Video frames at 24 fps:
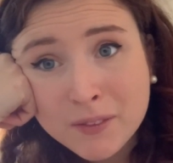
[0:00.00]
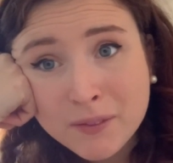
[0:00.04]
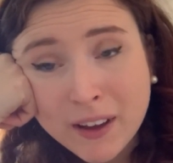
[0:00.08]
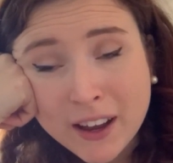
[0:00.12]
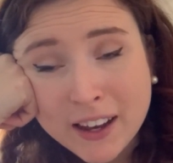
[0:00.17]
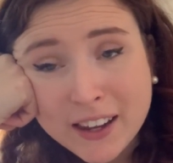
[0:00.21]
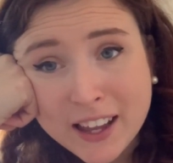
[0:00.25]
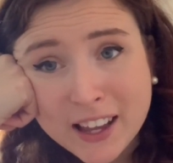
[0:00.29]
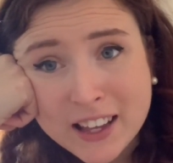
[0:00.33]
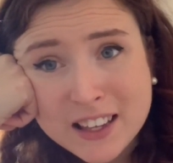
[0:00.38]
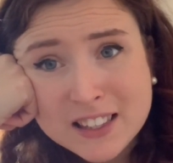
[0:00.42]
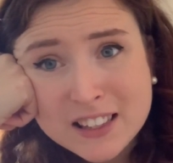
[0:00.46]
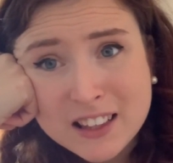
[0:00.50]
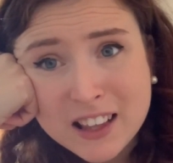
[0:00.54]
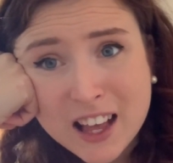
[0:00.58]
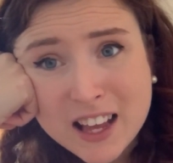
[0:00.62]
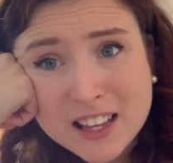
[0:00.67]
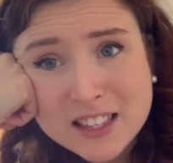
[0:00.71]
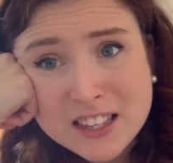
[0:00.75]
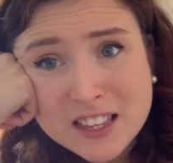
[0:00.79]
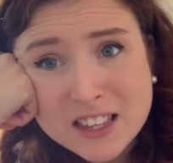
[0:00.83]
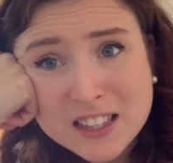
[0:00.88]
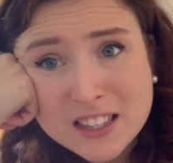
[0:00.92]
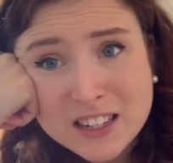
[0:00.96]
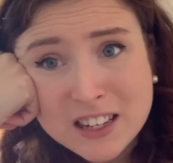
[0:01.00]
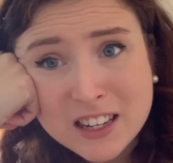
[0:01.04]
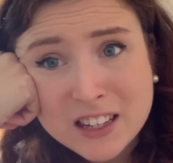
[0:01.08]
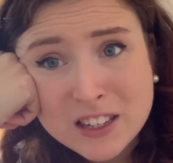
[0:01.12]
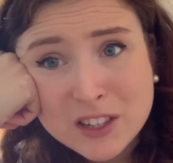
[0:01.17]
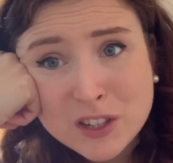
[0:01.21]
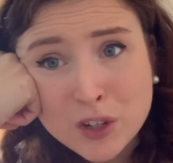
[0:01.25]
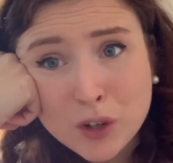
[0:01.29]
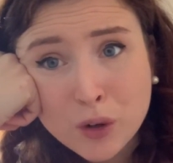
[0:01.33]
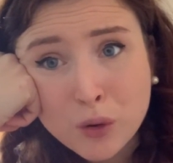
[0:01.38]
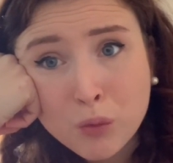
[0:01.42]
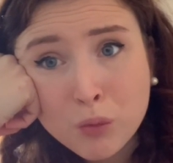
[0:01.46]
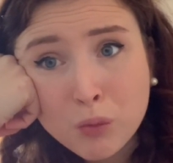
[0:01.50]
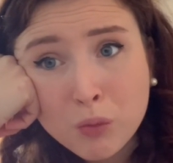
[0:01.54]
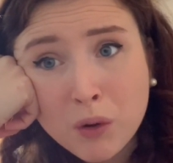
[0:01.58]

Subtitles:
My next class isn't until